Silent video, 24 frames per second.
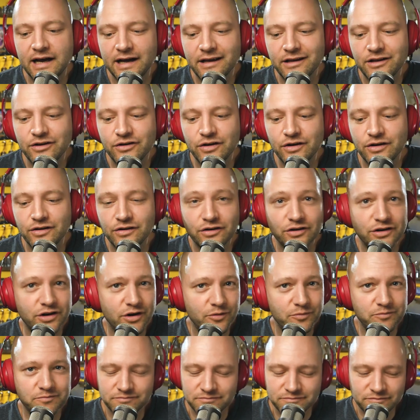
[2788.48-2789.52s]
you can, you
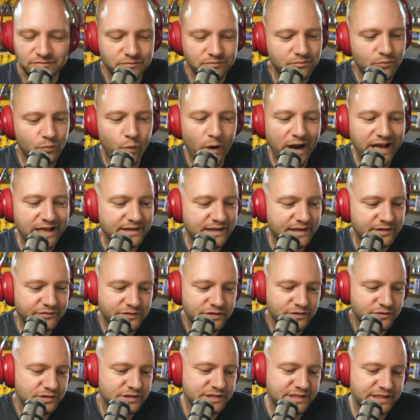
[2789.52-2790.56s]
know,
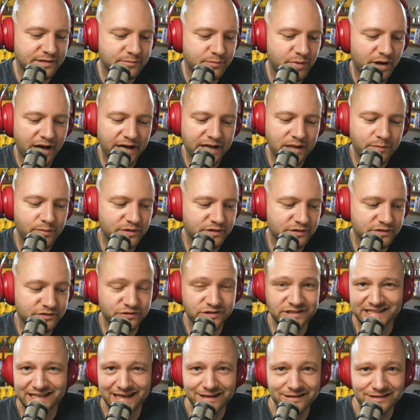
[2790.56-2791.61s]
weightlifters and bodybuilders
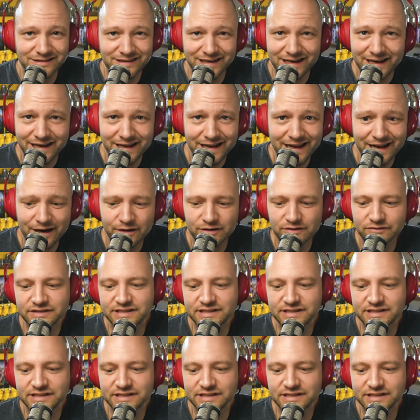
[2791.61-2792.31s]
cycle in and out of